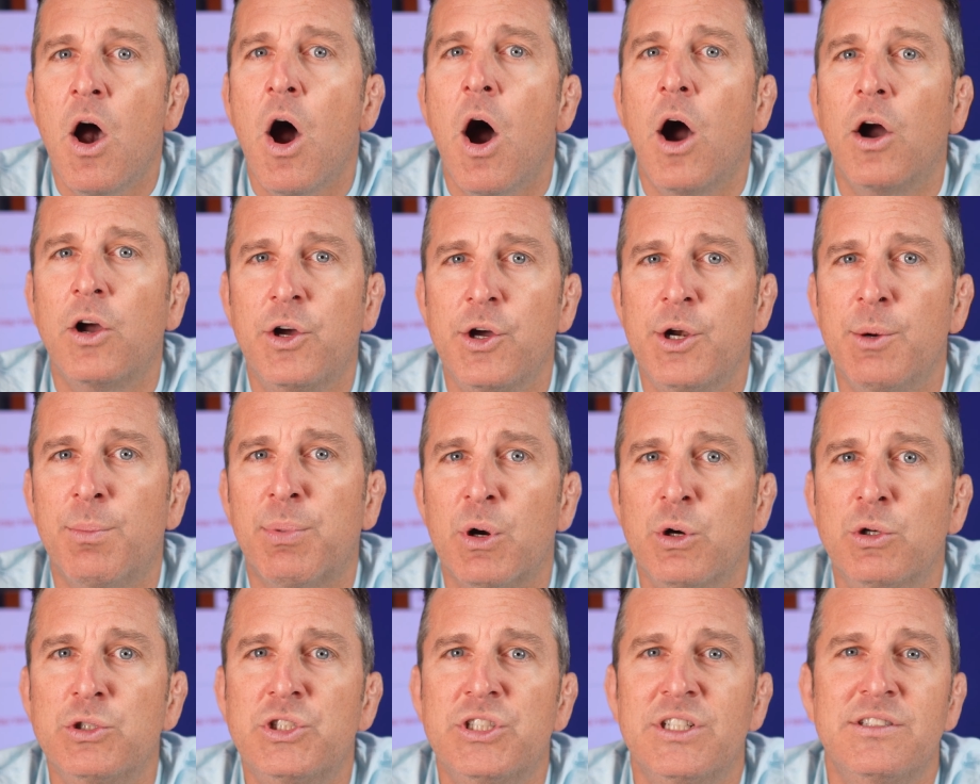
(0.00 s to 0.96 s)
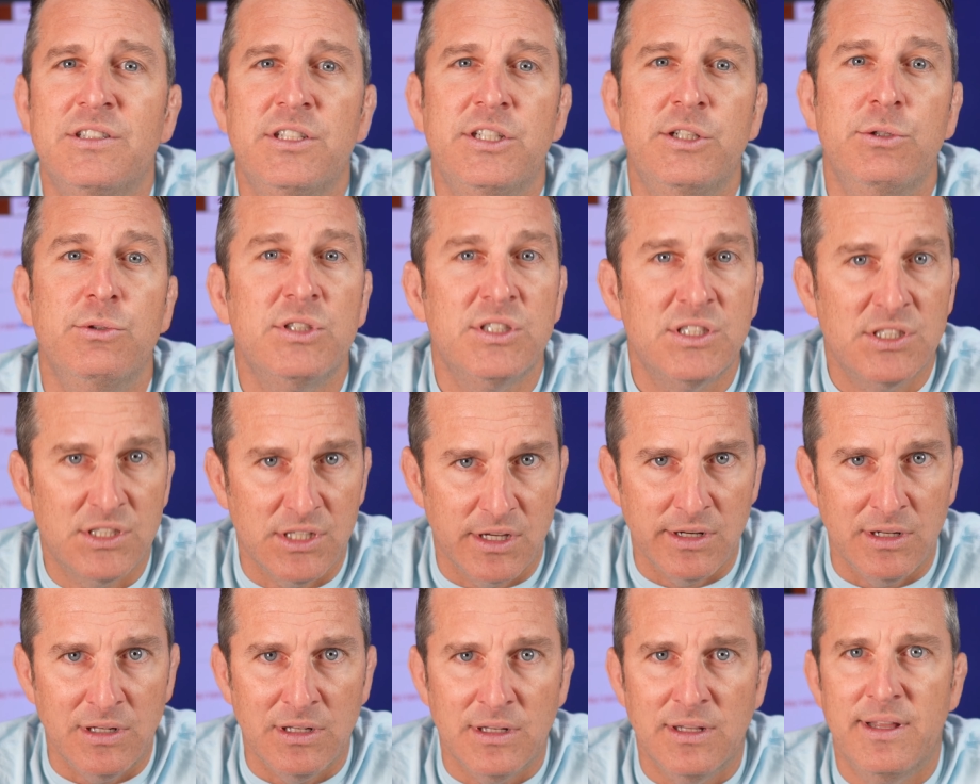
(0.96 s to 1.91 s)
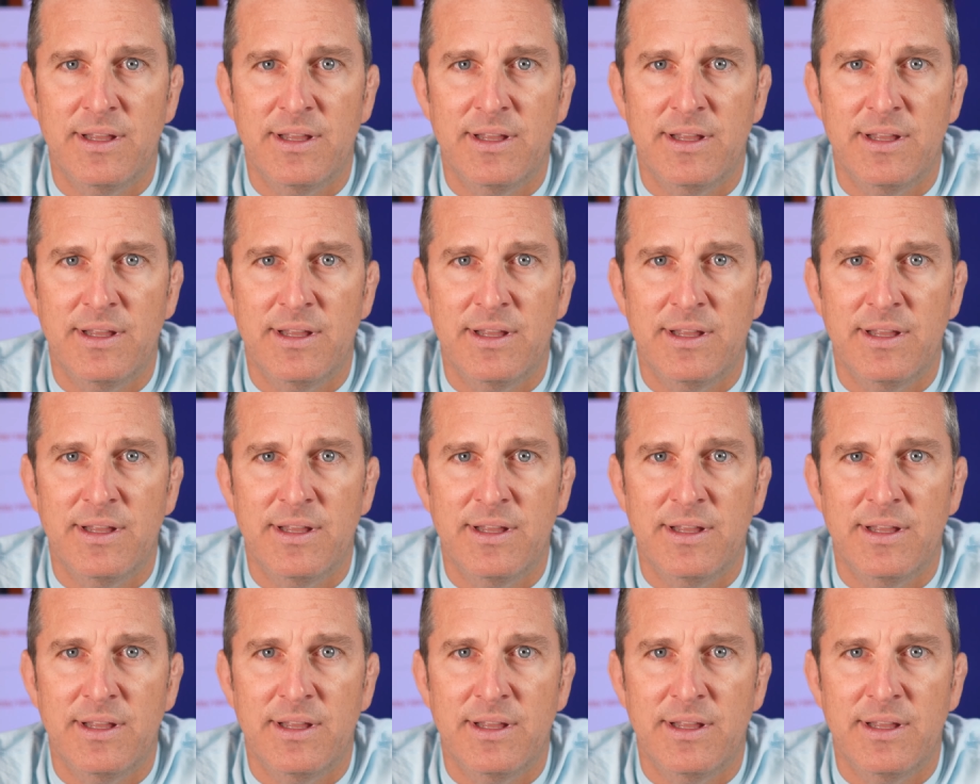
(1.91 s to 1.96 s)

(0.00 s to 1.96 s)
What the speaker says: A good approach is to use subtle